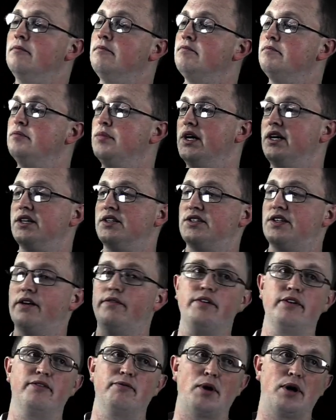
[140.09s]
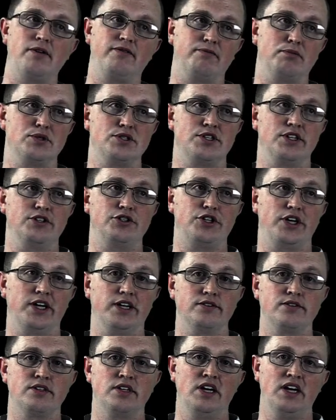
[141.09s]
but a 75%
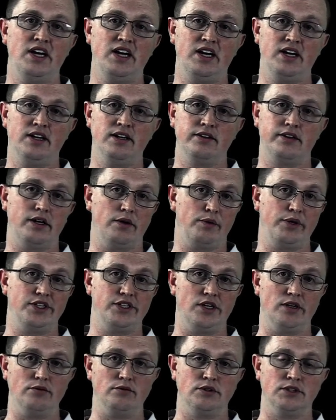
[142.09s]
chance that we don't.